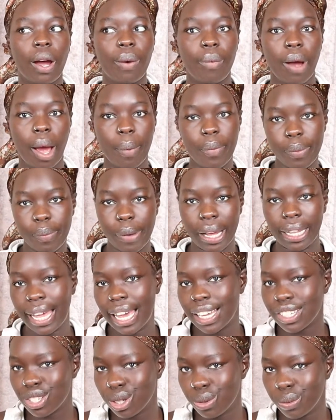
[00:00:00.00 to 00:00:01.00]
I'm in my
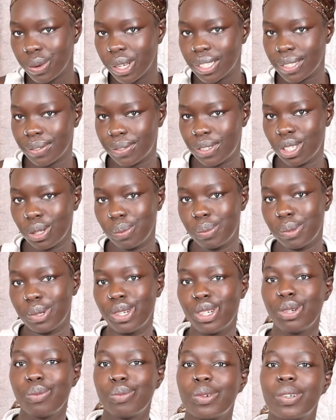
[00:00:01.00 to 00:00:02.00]
last 2 weeks of
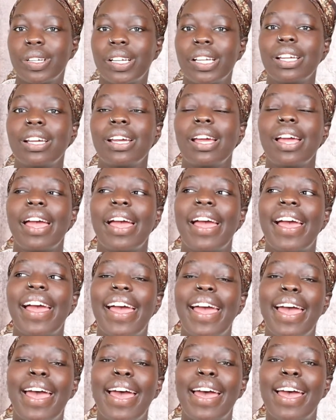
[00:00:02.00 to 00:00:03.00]
supernumerary,
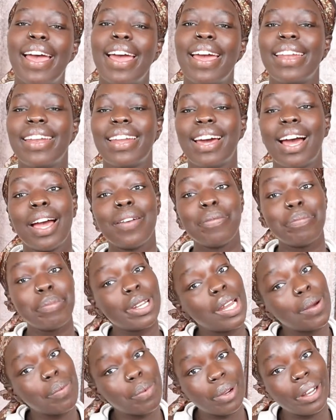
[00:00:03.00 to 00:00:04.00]
and I've
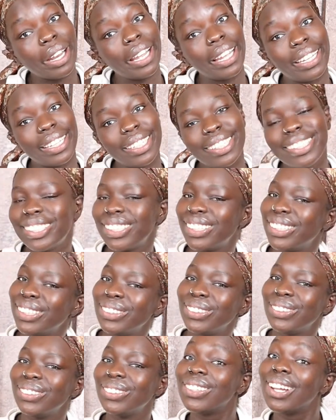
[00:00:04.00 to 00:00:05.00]
been upgraded
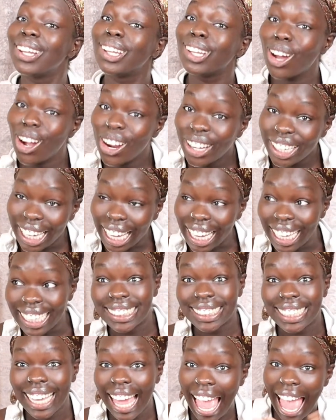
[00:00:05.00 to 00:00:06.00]
to long
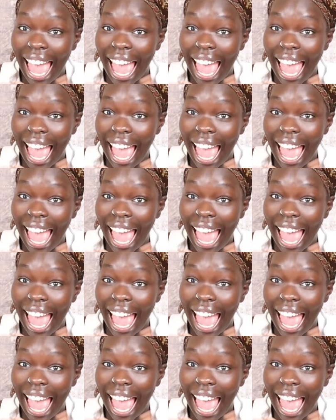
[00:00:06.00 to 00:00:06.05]
days.